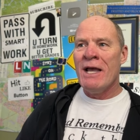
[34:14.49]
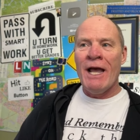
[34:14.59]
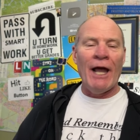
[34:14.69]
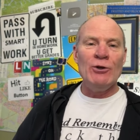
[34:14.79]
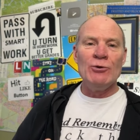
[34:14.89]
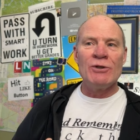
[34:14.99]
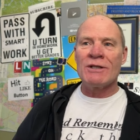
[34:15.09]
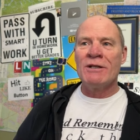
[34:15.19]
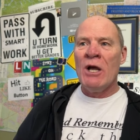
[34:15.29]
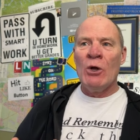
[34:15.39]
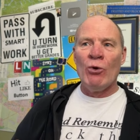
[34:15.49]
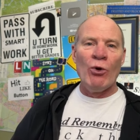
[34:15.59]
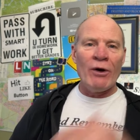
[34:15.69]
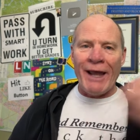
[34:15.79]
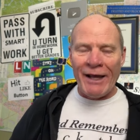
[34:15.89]
And you just
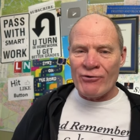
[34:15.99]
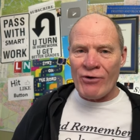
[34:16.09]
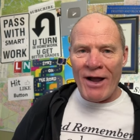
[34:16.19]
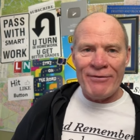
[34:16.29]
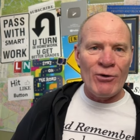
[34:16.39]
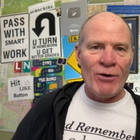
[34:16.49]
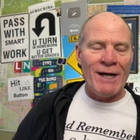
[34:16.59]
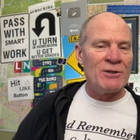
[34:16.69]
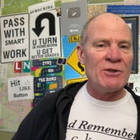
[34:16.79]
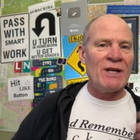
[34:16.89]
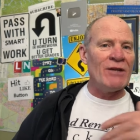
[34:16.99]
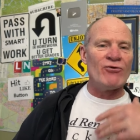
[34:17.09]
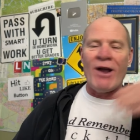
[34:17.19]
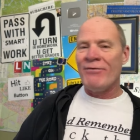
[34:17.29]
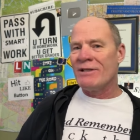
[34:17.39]
look at traffic crashes and
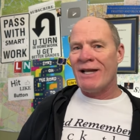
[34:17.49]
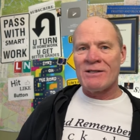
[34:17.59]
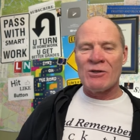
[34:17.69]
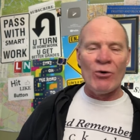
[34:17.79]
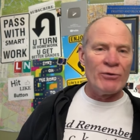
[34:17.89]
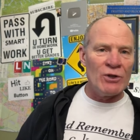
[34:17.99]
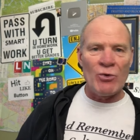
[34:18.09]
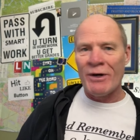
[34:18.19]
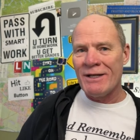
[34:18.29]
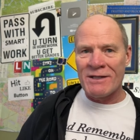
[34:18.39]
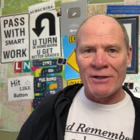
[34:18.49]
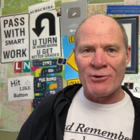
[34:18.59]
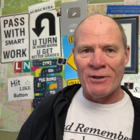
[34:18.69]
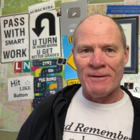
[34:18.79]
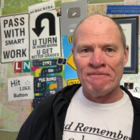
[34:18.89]
traffic deaths over the 20th century.